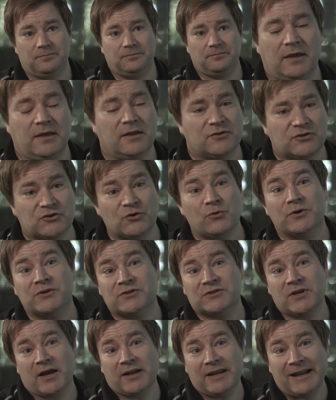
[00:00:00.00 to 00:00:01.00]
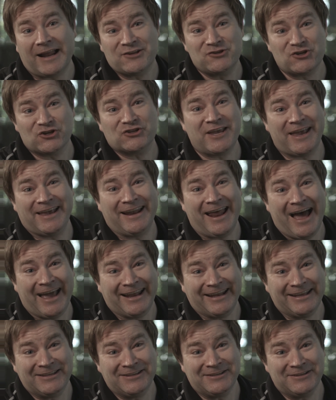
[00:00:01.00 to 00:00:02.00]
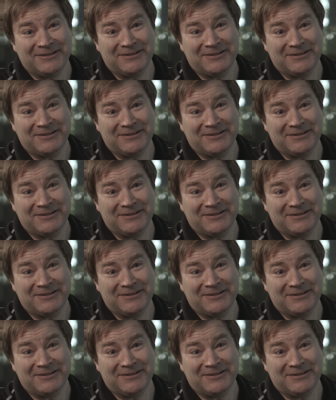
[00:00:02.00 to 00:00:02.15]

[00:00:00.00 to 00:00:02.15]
I get so excited, I just can't hide it.